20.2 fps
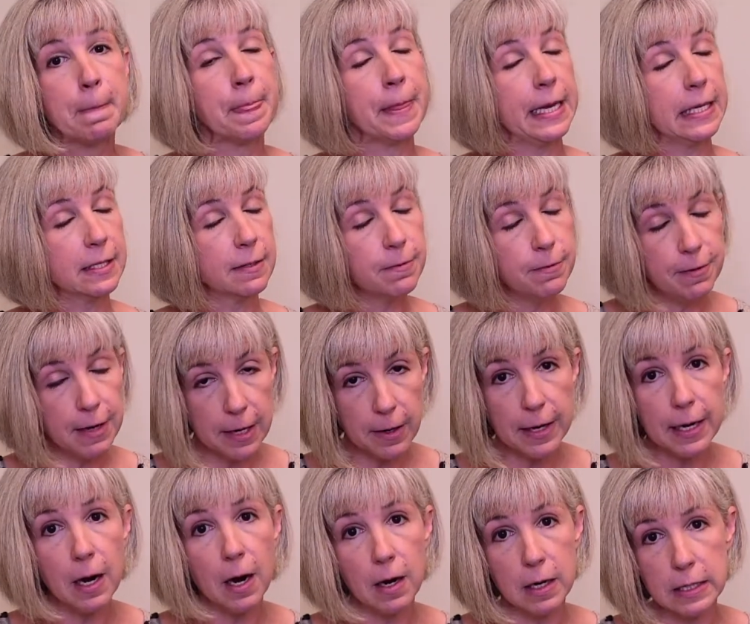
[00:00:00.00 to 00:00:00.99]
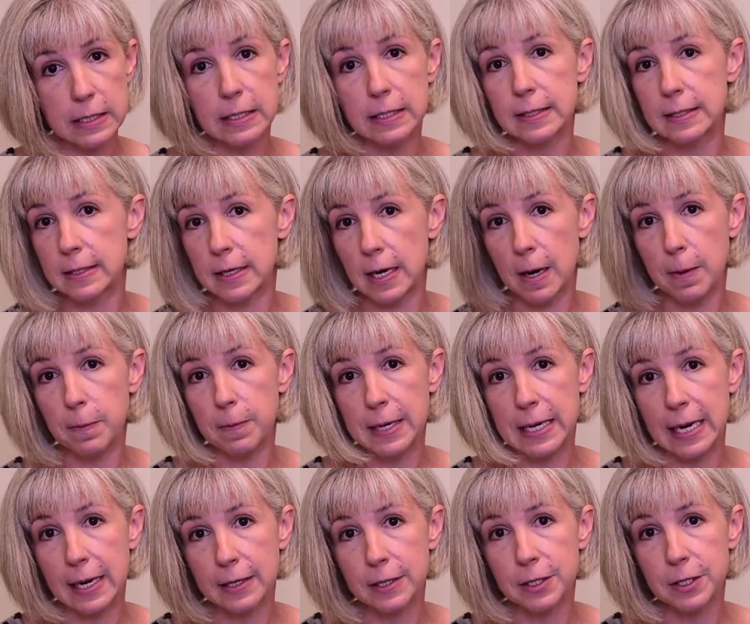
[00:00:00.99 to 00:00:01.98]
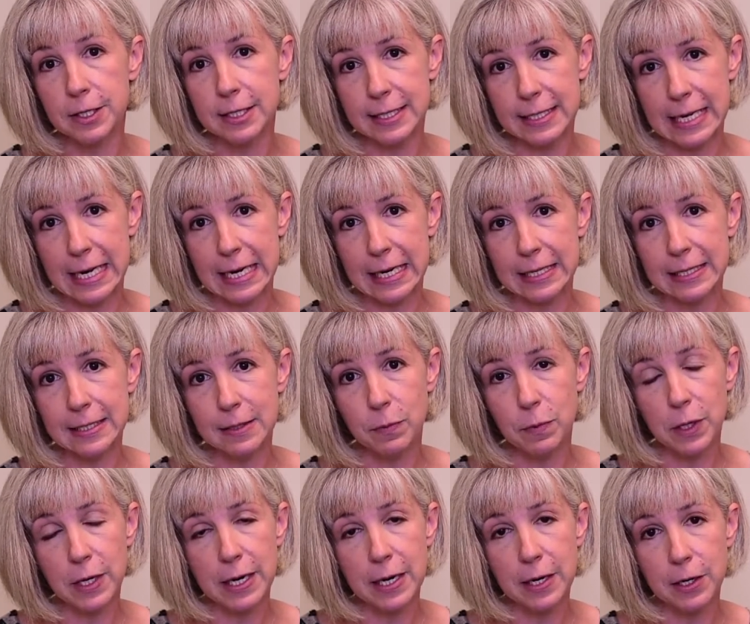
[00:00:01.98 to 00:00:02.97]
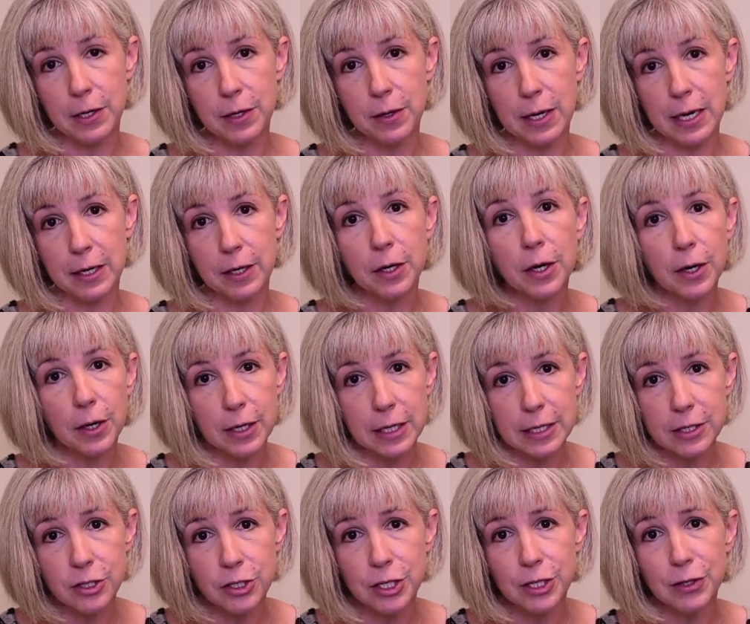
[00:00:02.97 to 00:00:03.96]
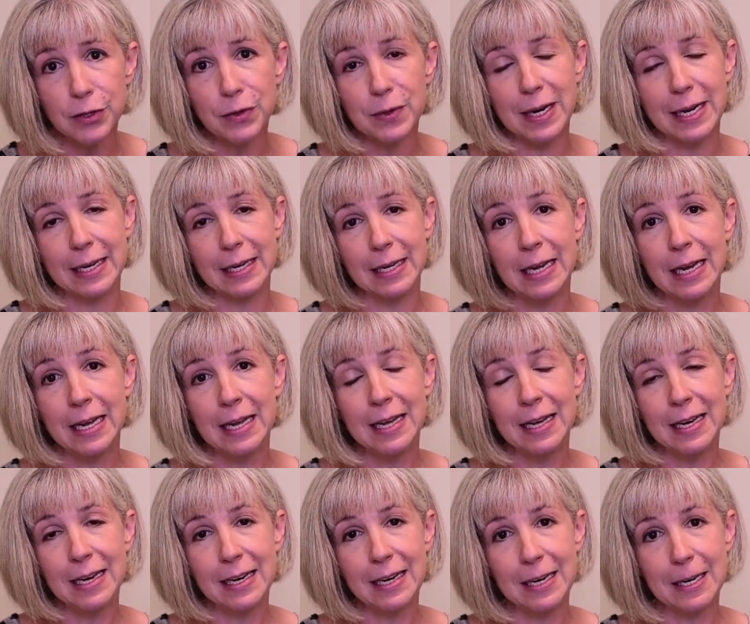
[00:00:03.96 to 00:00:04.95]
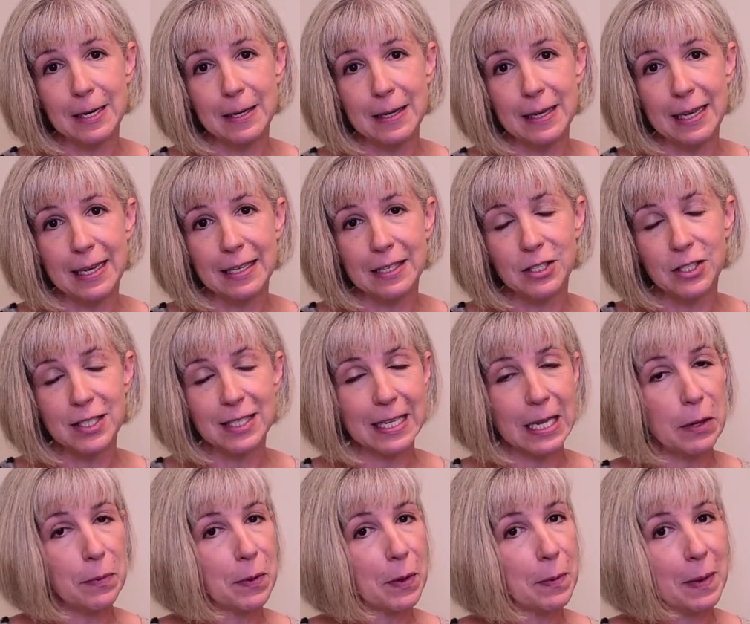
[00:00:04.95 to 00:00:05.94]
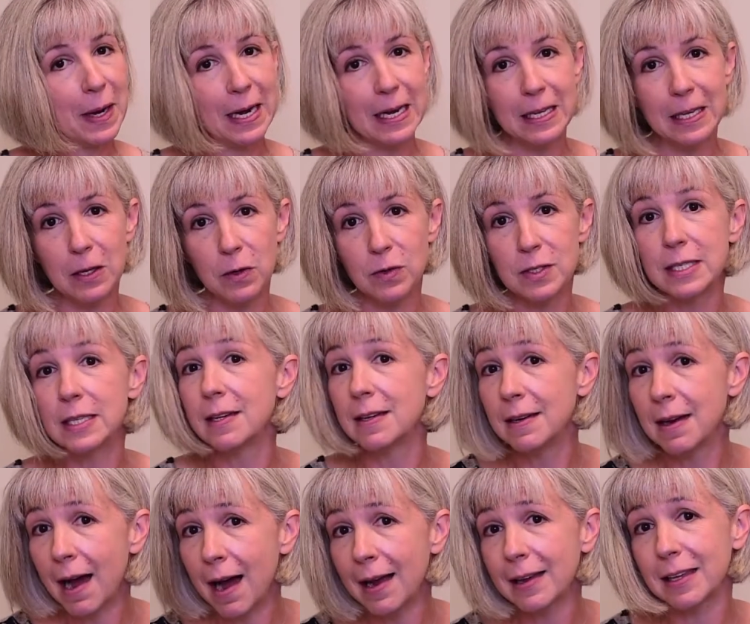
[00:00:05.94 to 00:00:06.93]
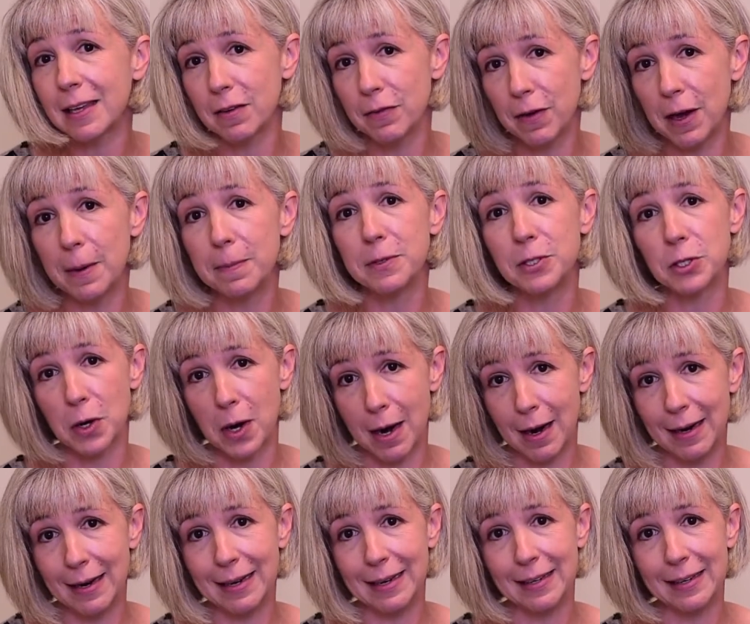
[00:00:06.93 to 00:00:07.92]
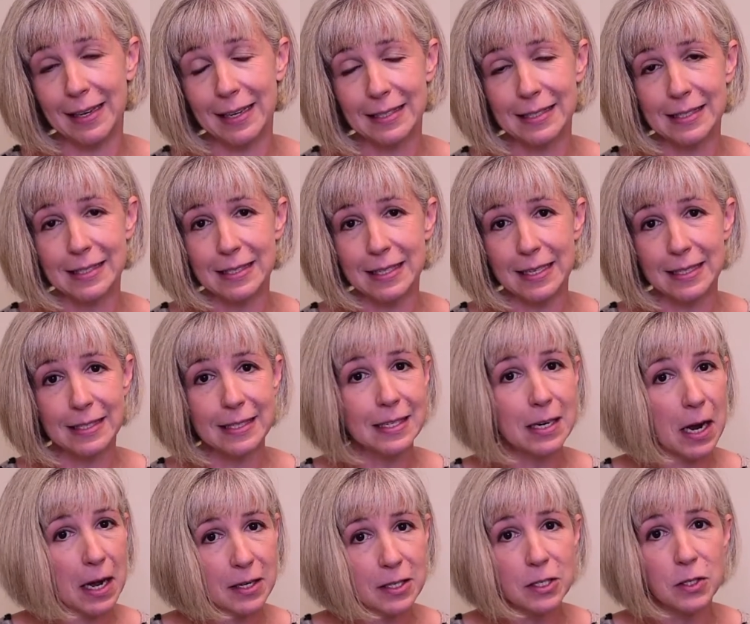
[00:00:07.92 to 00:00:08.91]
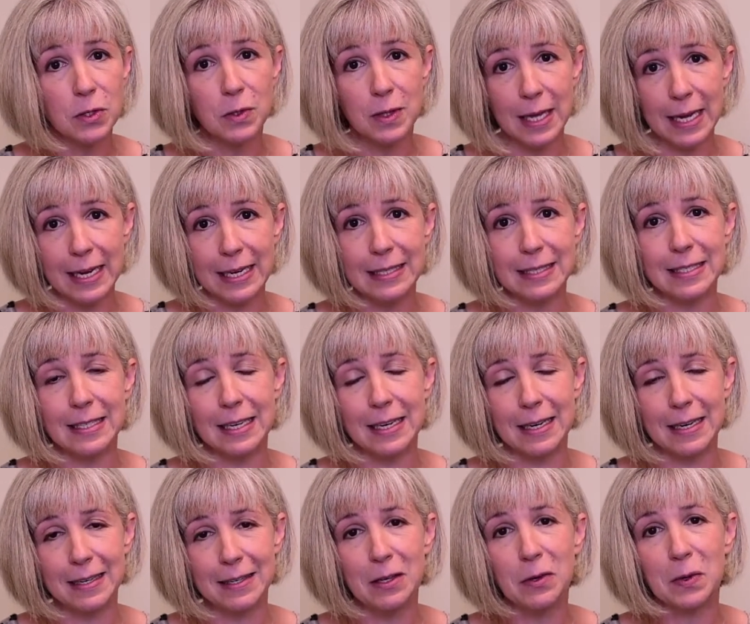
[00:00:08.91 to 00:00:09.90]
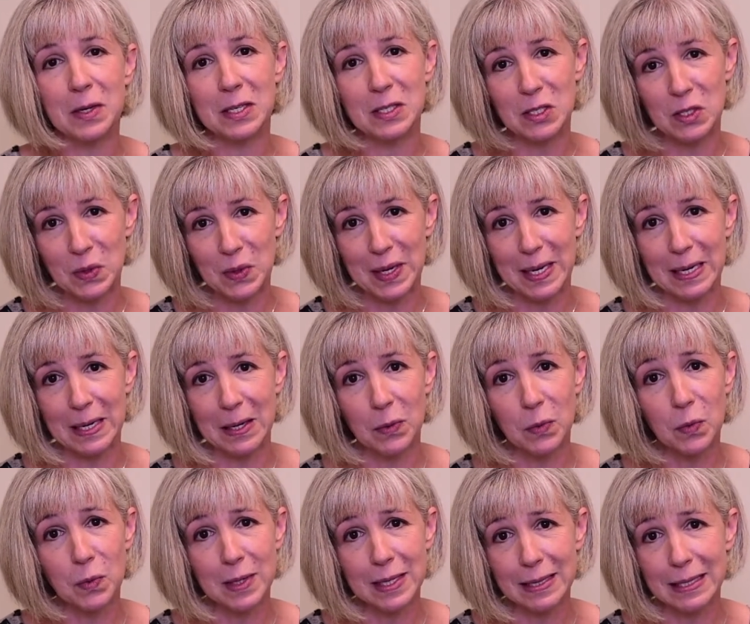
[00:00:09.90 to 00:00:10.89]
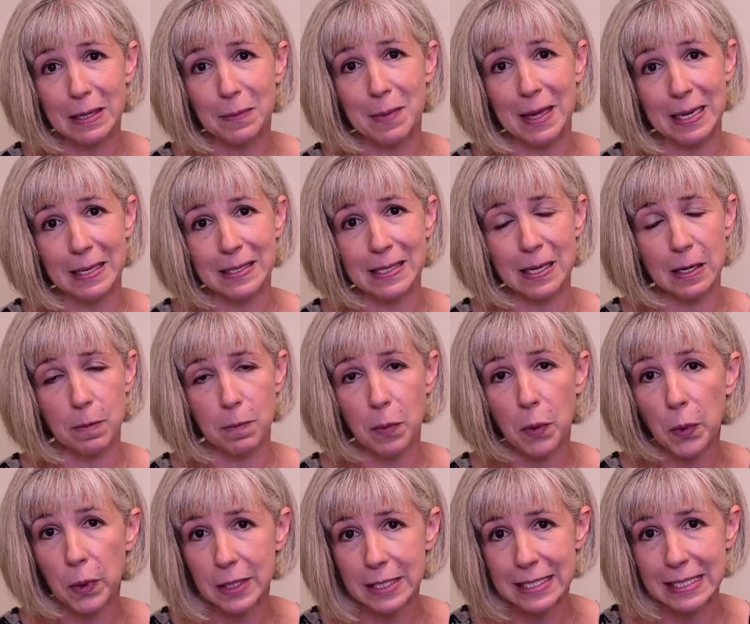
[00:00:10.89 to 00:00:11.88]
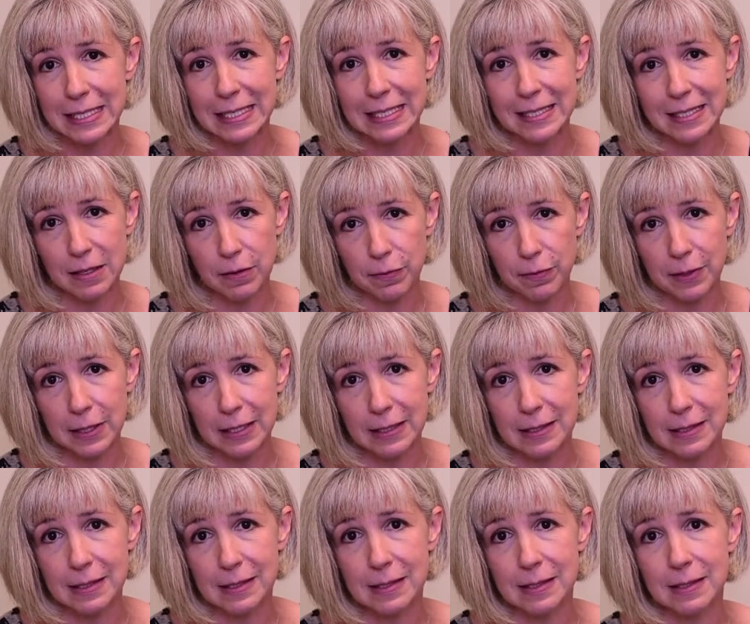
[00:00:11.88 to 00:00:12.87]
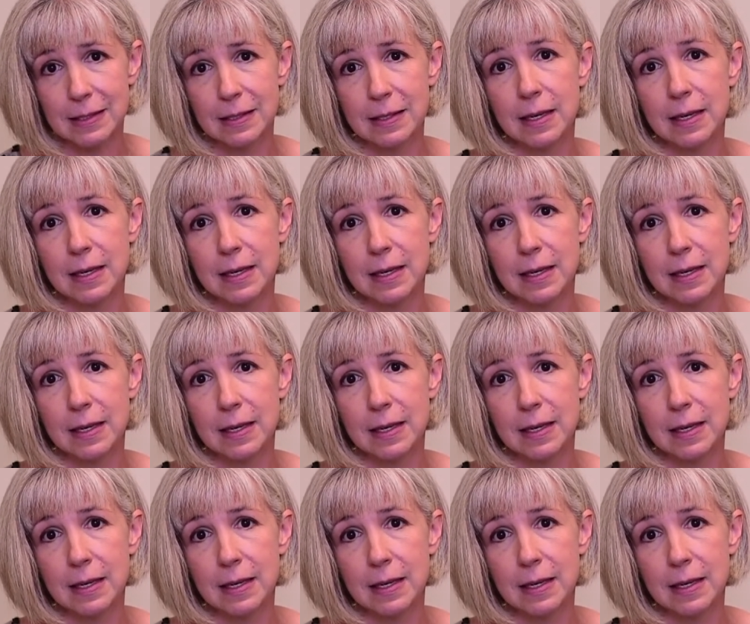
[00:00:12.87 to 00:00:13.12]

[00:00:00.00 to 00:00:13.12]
It's very hard to stop. We understand, and we're here to encourage you and uh, and just keep reminding you to not give up trying. It's it's not too late. Uh, you can do it, and it really makes an important difference.